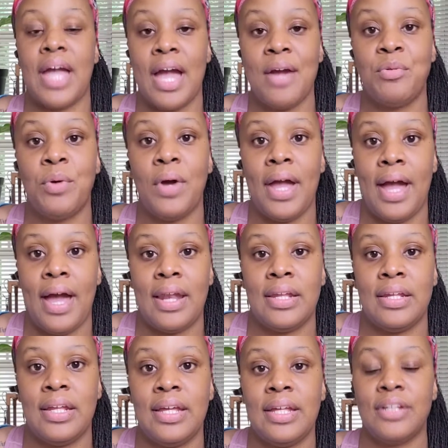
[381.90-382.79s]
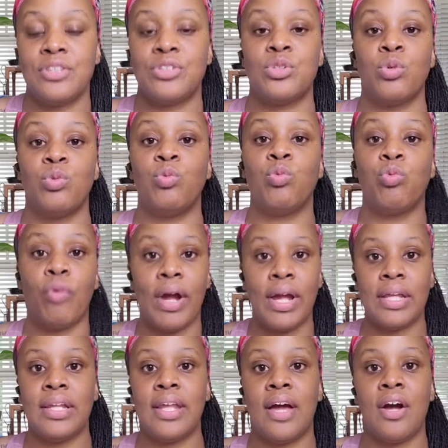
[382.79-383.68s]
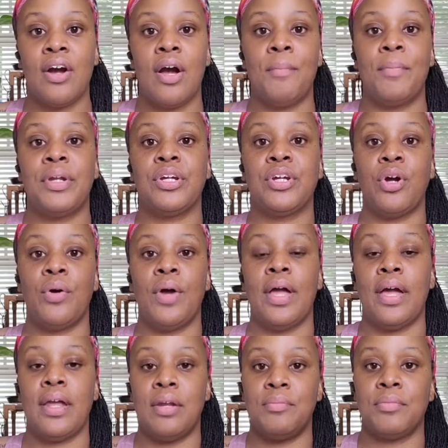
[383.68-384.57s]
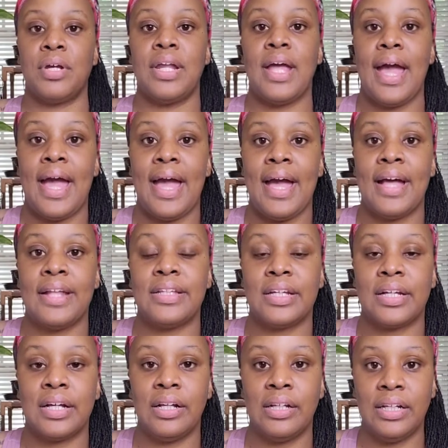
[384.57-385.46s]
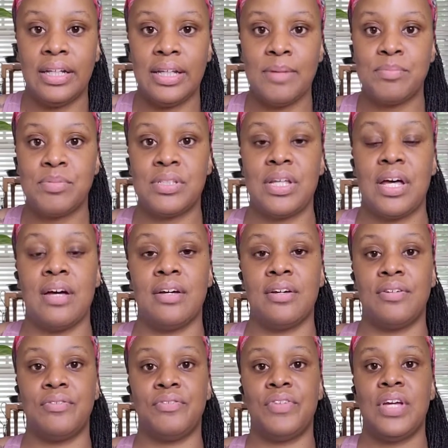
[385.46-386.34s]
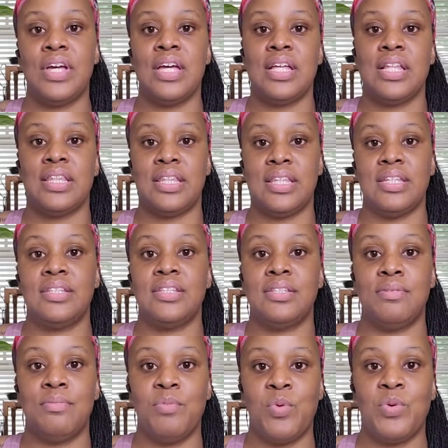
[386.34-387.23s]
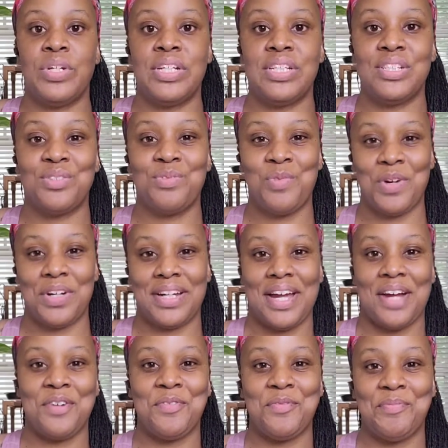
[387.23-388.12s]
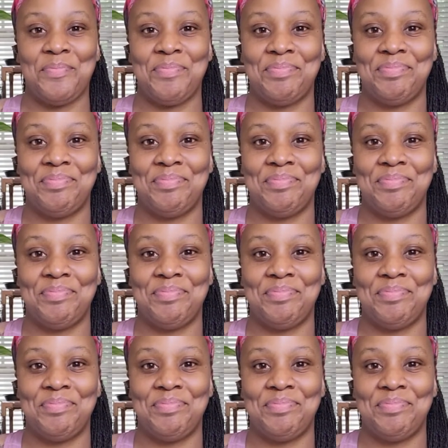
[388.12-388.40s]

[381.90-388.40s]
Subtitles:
I will add it in. So right now I'm gonna go ahead, I'm gonna add the clips of this morning's workout.